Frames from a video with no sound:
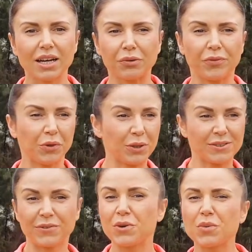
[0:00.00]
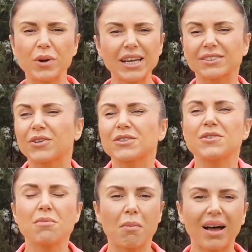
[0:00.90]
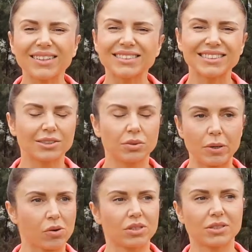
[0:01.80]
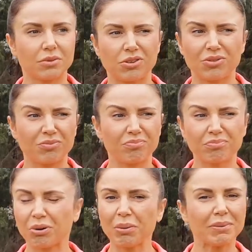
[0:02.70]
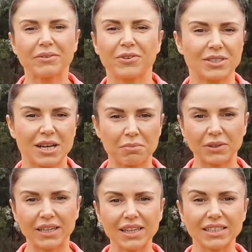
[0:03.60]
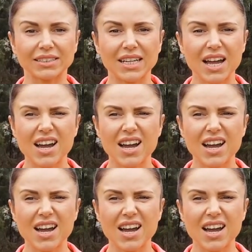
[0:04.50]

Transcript: the first few weeks, first few months, and to be honest with you, probably first couple of years,